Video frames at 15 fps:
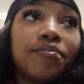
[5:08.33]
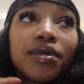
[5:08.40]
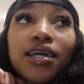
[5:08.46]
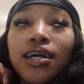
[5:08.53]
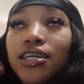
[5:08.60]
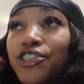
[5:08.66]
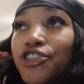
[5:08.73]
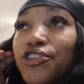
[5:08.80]

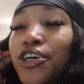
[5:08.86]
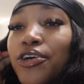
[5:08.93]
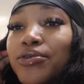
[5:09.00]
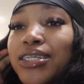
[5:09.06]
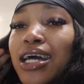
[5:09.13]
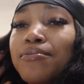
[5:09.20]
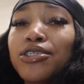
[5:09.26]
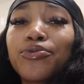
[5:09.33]
Because, you know,
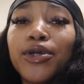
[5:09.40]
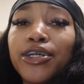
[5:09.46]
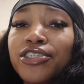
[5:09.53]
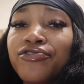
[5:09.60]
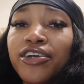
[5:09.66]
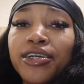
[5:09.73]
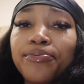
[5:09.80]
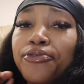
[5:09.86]
Times Square is
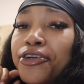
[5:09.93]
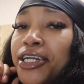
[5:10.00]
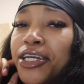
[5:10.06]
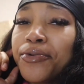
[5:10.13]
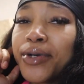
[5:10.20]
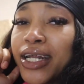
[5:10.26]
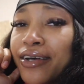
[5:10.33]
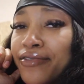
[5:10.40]
very pretty or
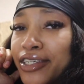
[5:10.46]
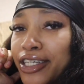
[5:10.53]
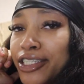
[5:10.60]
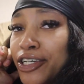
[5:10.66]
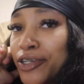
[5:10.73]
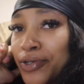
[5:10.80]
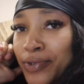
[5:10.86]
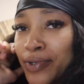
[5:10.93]
whatever.
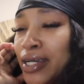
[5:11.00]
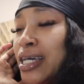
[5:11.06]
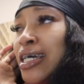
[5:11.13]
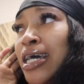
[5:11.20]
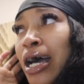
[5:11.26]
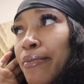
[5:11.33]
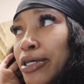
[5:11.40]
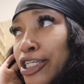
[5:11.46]
So
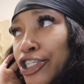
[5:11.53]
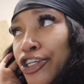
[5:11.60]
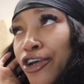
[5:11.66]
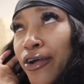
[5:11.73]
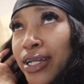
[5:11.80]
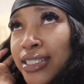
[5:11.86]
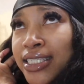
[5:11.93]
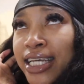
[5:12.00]
I'm going to just show
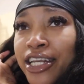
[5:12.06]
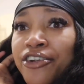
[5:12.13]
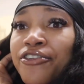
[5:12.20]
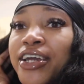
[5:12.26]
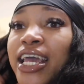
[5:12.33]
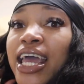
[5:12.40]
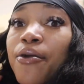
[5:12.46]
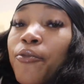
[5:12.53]
y'all the
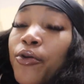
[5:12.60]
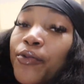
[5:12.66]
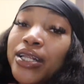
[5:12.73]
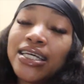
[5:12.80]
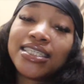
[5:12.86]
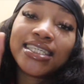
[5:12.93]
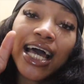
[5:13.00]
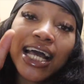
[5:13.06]
scenery and what we
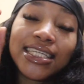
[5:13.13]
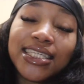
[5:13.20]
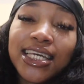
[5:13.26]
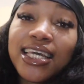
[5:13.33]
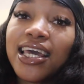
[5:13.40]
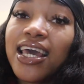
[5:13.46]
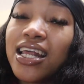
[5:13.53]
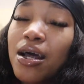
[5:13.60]
decide to
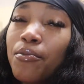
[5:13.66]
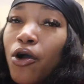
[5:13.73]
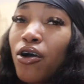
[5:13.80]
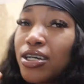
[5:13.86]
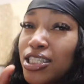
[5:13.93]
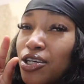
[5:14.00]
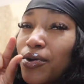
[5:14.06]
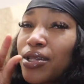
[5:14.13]
get. And I'm
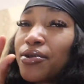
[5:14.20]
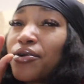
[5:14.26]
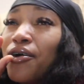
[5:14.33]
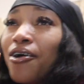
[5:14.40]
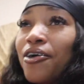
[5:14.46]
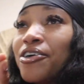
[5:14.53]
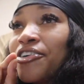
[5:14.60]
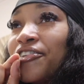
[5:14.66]
also a little
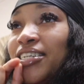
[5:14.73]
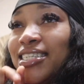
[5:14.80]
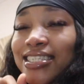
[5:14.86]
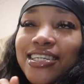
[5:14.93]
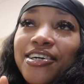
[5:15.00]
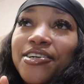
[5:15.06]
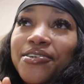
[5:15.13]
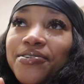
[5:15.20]
hungry.
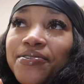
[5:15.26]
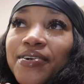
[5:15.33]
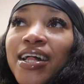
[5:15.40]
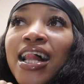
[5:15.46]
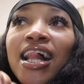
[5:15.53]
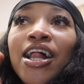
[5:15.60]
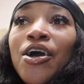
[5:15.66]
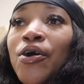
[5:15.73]
So
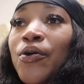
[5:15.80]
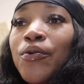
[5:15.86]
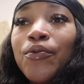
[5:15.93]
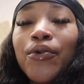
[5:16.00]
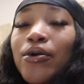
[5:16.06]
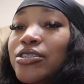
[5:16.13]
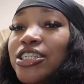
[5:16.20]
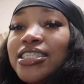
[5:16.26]

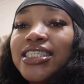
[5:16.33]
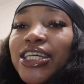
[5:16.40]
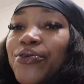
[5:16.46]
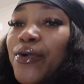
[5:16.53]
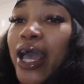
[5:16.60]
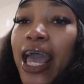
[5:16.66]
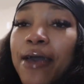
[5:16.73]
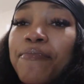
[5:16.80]
we'll just see
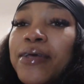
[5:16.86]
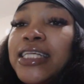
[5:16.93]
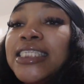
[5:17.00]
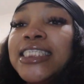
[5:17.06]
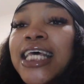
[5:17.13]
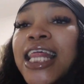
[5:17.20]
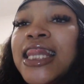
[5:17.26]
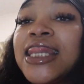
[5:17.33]
what
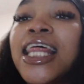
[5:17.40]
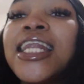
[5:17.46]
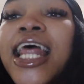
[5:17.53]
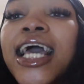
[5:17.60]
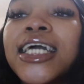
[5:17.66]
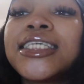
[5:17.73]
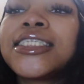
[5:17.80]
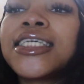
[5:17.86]
happens in the
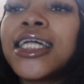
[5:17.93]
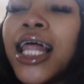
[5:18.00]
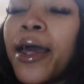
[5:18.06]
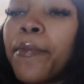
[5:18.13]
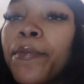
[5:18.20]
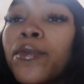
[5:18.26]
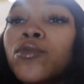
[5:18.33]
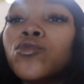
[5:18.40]
next clip.